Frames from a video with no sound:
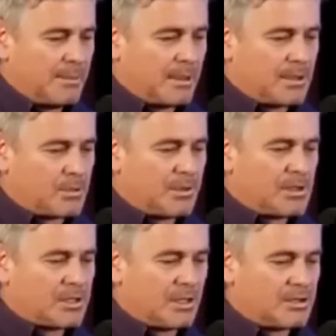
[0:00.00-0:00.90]
Because
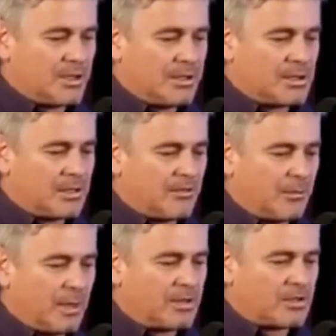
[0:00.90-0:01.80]
when you start sharing this
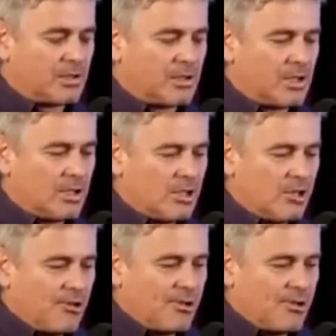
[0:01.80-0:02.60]
information,